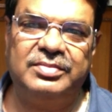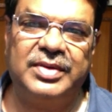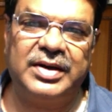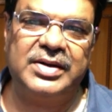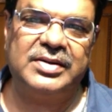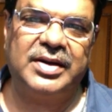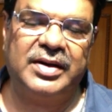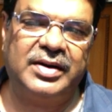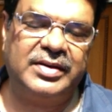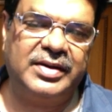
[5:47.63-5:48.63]
there
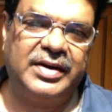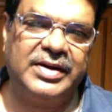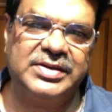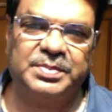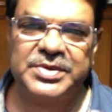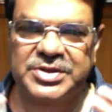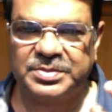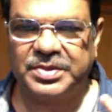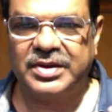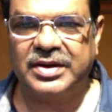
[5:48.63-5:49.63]
is a
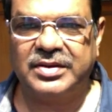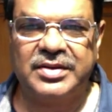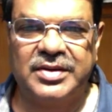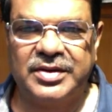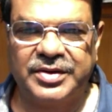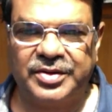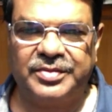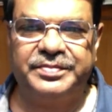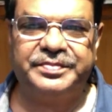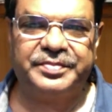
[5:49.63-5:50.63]
principle that,
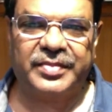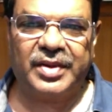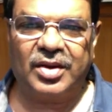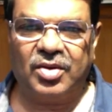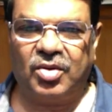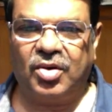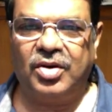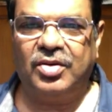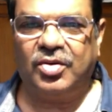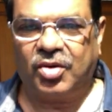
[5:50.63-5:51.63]

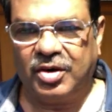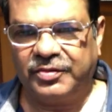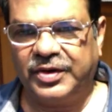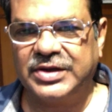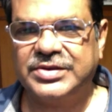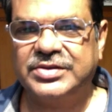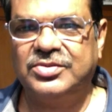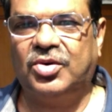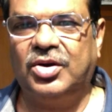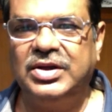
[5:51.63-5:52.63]
all of us,
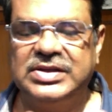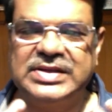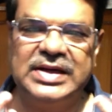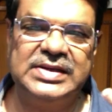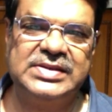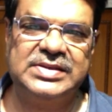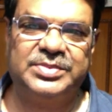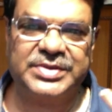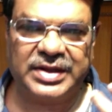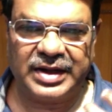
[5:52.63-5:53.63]
all the cells
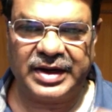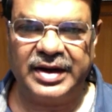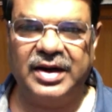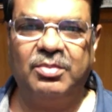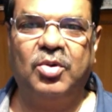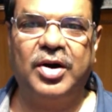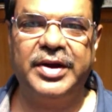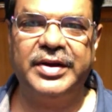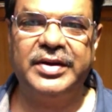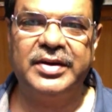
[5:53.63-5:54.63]
which are there in our
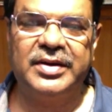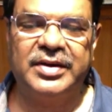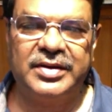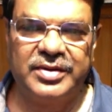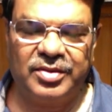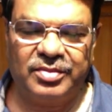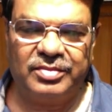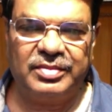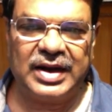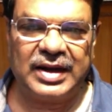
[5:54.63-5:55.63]
body,
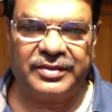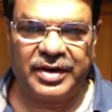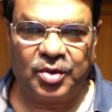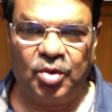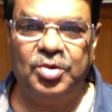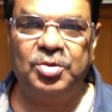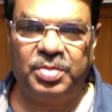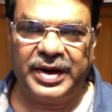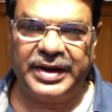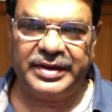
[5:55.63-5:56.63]
have a role to
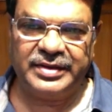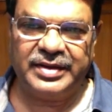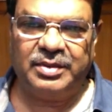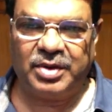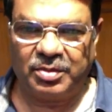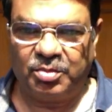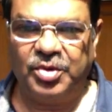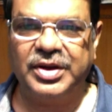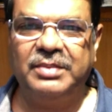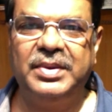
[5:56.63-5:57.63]
play. There are
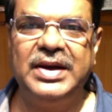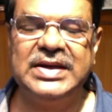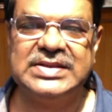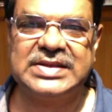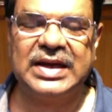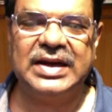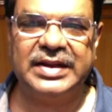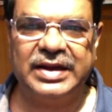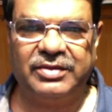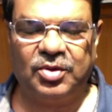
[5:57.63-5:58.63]
more than 1 billion cells
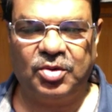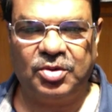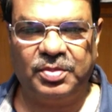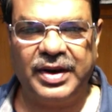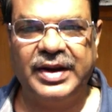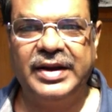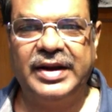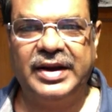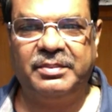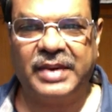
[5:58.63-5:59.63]
and they have a role to play,
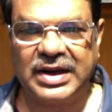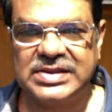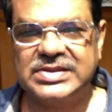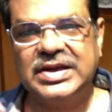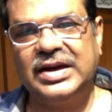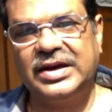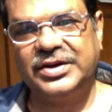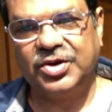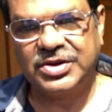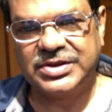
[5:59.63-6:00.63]
and my cell
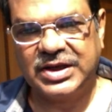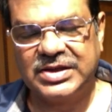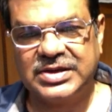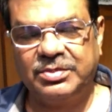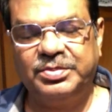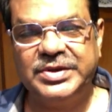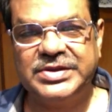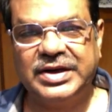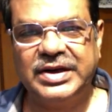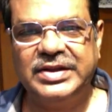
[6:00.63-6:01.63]
and your cells are
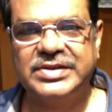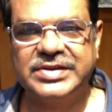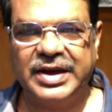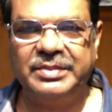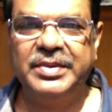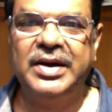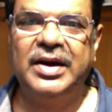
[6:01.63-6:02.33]
basically the same.